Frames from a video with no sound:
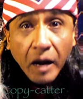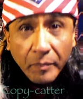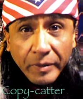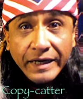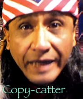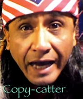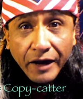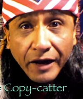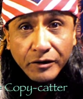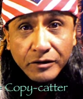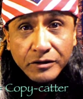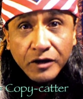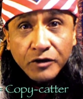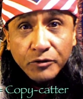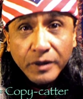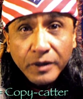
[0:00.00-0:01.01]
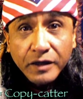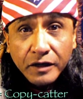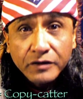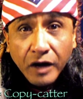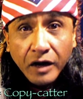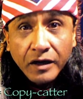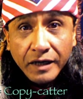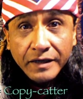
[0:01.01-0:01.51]
Copycatters with
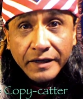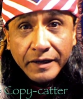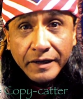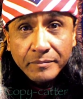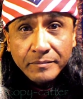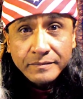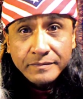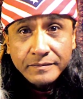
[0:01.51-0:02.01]
Tatanka Tim.